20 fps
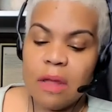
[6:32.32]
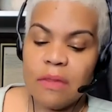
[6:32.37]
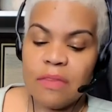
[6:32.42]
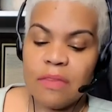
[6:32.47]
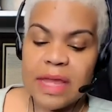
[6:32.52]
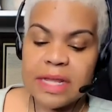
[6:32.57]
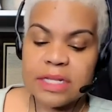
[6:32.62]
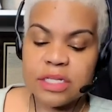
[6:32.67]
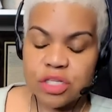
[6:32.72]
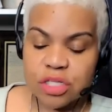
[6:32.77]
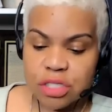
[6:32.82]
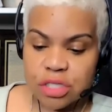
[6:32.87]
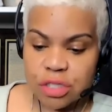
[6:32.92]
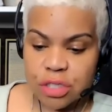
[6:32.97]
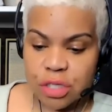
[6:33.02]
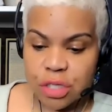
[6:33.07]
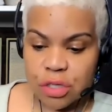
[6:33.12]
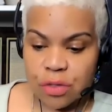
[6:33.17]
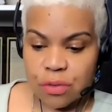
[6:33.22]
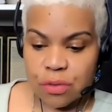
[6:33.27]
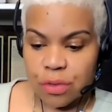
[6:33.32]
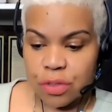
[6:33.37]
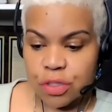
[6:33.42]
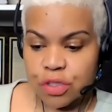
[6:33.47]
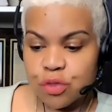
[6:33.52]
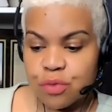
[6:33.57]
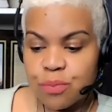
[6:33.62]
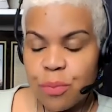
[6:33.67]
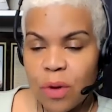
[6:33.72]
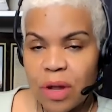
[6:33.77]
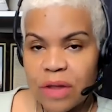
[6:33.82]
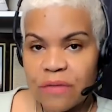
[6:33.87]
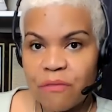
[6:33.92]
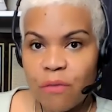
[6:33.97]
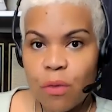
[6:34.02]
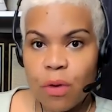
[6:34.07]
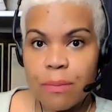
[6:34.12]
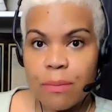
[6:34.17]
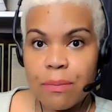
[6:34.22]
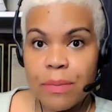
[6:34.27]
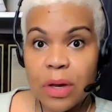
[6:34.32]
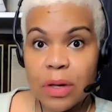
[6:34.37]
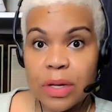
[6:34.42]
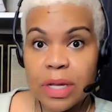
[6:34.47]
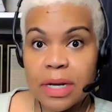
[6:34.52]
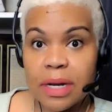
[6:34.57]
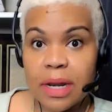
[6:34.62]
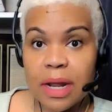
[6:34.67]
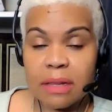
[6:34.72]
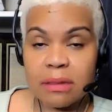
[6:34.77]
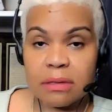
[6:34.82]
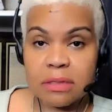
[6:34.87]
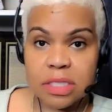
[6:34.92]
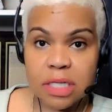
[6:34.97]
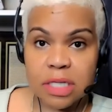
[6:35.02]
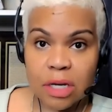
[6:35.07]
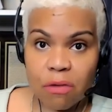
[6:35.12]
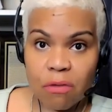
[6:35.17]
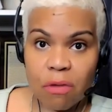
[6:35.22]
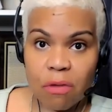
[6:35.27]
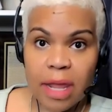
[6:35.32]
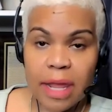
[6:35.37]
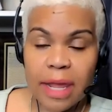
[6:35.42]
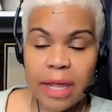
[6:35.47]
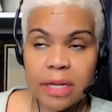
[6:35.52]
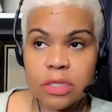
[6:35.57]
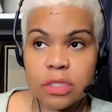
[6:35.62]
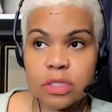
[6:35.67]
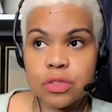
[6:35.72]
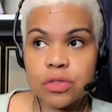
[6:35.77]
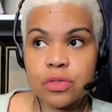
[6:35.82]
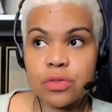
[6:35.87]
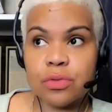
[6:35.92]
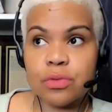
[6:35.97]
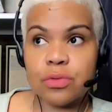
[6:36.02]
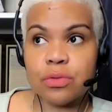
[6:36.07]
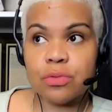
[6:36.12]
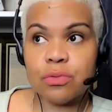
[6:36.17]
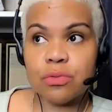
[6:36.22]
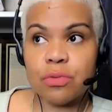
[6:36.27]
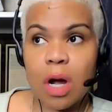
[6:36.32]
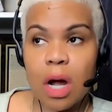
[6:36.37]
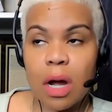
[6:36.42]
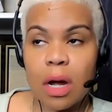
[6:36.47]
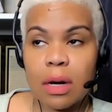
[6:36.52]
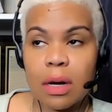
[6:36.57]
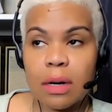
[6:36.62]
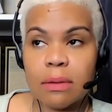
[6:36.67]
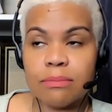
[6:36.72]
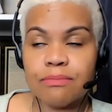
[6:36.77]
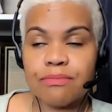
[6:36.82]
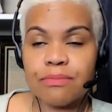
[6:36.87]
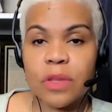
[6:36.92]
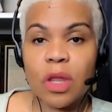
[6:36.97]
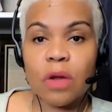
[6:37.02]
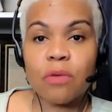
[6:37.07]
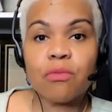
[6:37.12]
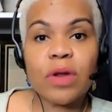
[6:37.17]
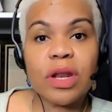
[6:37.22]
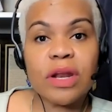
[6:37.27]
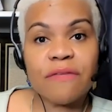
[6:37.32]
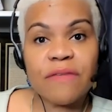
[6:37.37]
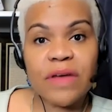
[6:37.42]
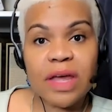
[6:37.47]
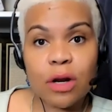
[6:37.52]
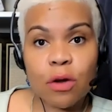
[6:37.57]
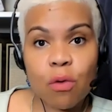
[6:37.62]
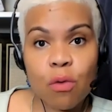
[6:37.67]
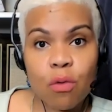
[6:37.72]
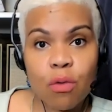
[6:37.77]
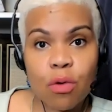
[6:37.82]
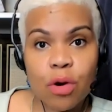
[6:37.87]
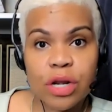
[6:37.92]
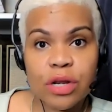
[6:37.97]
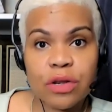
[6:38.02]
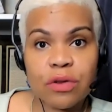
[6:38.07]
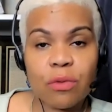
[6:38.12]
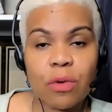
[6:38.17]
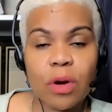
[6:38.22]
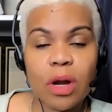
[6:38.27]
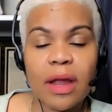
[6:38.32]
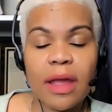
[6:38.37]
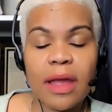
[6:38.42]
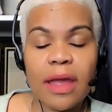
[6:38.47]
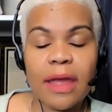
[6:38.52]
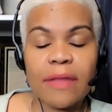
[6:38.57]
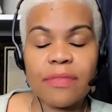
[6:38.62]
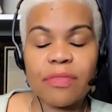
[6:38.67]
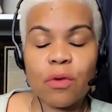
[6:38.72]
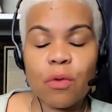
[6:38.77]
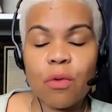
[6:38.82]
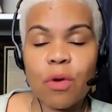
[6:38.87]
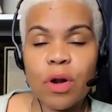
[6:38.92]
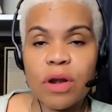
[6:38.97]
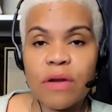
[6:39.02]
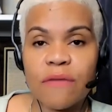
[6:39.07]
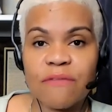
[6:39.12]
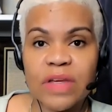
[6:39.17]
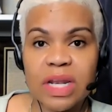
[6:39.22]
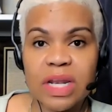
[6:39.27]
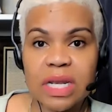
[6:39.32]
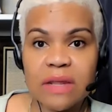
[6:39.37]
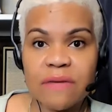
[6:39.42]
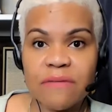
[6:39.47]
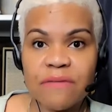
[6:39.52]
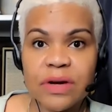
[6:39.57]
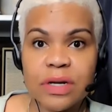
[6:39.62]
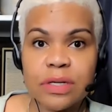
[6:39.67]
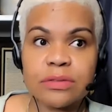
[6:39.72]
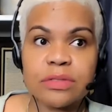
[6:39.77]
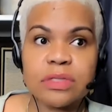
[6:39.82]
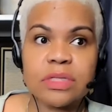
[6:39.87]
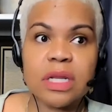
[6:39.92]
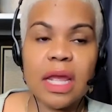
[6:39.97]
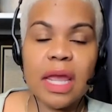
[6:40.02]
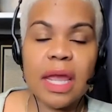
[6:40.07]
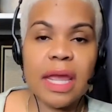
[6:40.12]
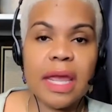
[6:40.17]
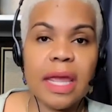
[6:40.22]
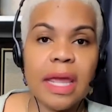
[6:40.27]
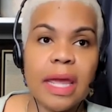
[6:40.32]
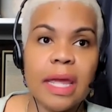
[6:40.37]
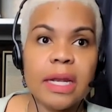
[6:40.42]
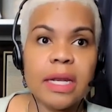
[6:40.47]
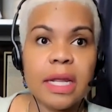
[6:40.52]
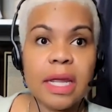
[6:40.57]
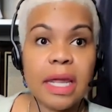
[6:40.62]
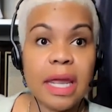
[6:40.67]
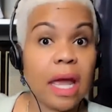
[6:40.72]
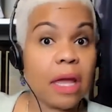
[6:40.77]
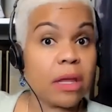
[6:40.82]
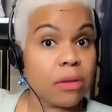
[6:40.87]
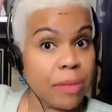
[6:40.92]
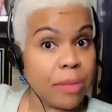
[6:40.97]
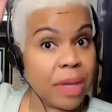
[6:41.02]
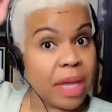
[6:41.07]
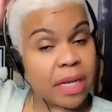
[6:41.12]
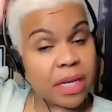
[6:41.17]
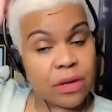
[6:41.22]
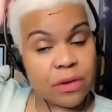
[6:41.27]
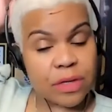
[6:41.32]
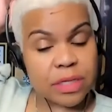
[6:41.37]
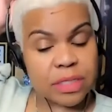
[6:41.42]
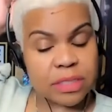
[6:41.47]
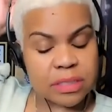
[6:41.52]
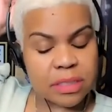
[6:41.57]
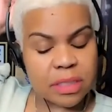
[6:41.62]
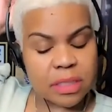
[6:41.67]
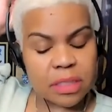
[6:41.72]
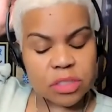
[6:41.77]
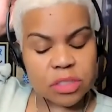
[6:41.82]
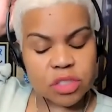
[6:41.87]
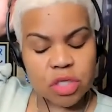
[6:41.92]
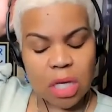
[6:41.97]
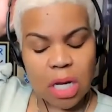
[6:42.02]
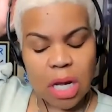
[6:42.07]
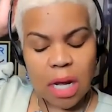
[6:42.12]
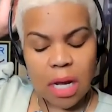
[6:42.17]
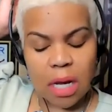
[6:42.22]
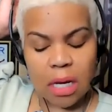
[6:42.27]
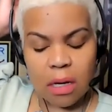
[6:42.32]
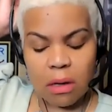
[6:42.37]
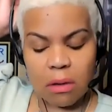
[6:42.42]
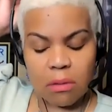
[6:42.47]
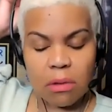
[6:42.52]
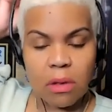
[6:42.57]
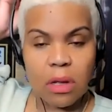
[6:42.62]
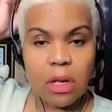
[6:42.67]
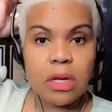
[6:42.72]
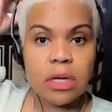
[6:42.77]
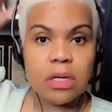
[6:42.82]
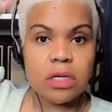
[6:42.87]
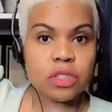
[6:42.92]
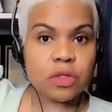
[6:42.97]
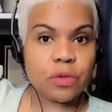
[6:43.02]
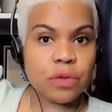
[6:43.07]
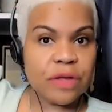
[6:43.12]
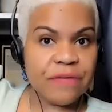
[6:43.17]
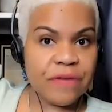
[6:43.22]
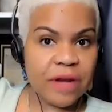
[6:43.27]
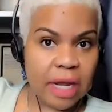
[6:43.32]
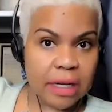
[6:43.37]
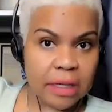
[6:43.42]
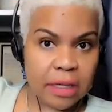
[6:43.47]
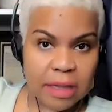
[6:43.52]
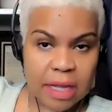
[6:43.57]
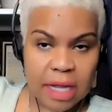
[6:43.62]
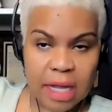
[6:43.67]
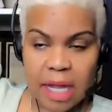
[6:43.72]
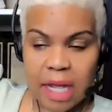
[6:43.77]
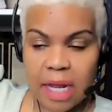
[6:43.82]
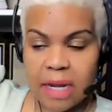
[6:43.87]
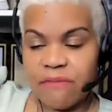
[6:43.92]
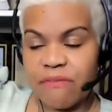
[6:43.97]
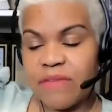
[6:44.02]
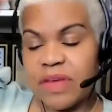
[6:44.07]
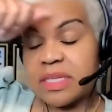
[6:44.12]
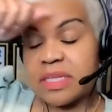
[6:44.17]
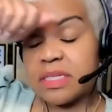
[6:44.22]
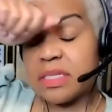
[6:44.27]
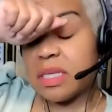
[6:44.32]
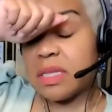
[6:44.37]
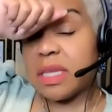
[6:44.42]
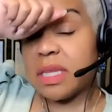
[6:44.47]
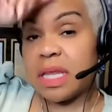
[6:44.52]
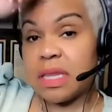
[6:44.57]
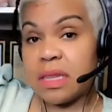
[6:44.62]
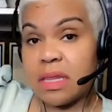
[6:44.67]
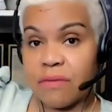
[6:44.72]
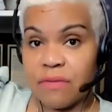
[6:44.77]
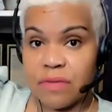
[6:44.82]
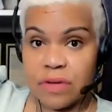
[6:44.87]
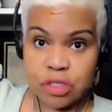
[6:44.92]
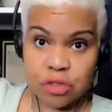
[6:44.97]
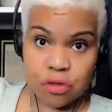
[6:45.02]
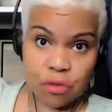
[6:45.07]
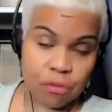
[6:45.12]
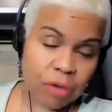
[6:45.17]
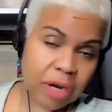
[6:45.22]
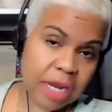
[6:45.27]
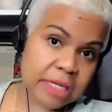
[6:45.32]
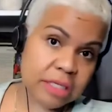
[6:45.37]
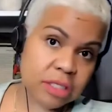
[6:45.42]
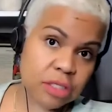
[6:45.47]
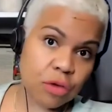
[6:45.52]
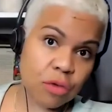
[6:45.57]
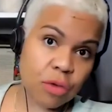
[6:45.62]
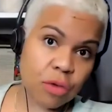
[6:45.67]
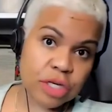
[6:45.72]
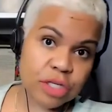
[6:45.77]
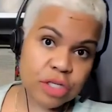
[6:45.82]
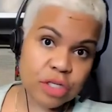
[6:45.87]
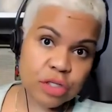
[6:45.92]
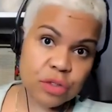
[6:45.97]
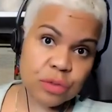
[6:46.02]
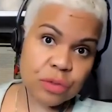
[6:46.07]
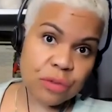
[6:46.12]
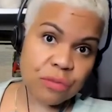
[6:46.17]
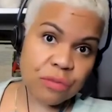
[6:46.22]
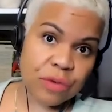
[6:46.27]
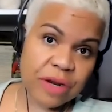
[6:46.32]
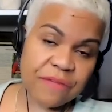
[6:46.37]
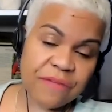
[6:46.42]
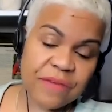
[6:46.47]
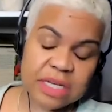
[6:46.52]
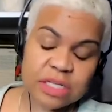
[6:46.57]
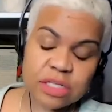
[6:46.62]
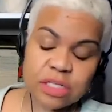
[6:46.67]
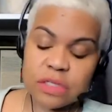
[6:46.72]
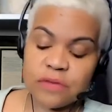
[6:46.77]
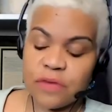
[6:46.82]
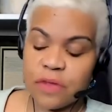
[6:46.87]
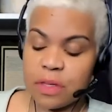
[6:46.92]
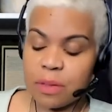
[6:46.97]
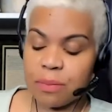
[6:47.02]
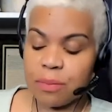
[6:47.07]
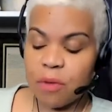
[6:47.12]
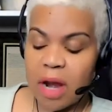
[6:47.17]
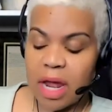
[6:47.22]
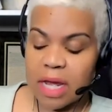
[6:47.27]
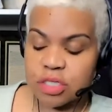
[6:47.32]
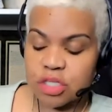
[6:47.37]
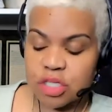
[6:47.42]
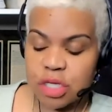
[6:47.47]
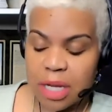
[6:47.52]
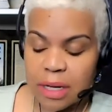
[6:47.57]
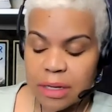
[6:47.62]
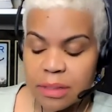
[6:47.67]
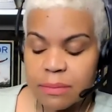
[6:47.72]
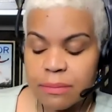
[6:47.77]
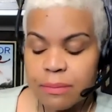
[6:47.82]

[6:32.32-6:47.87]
They just secured two point four million dollars in grant to um, renovate a corridor at the corner of fifty-first and Calumet here in the city of Chicago. So even after they had invested, they leveraged grants in order to do the renovations for the project.